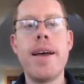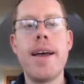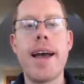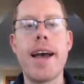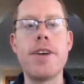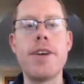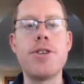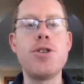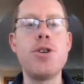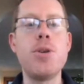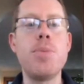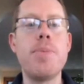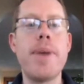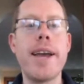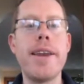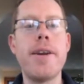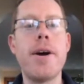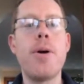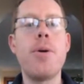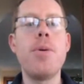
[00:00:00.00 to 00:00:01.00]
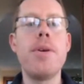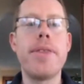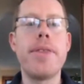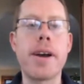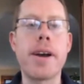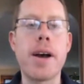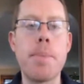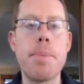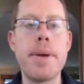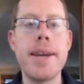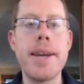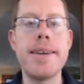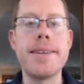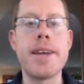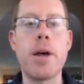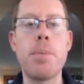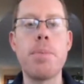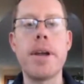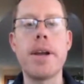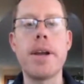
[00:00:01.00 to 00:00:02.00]
As you may know, the company is
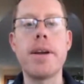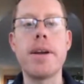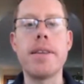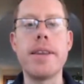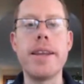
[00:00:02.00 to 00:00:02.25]
helping